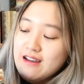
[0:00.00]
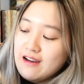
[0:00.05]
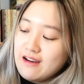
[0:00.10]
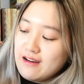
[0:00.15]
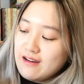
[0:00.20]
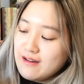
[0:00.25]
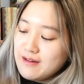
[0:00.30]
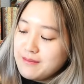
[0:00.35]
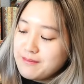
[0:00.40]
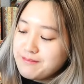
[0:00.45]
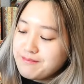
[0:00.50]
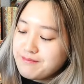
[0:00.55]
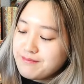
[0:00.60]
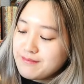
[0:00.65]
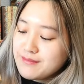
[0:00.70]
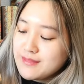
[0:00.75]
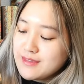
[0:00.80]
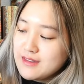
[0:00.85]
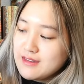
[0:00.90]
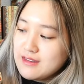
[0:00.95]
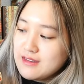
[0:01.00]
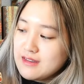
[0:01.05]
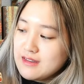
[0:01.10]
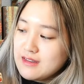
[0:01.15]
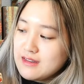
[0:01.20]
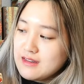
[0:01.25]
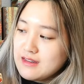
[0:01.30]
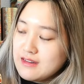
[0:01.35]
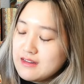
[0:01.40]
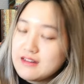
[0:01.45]
um,
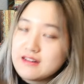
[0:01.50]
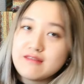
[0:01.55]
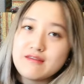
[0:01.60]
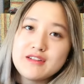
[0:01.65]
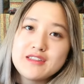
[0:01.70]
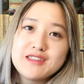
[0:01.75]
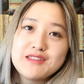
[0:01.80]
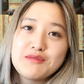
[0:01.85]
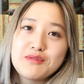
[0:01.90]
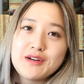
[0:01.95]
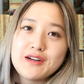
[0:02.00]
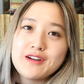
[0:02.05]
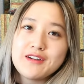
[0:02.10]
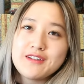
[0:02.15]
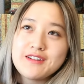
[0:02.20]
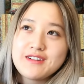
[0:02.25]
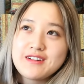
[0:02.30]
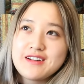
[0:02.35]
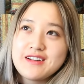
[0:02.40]
what's the word?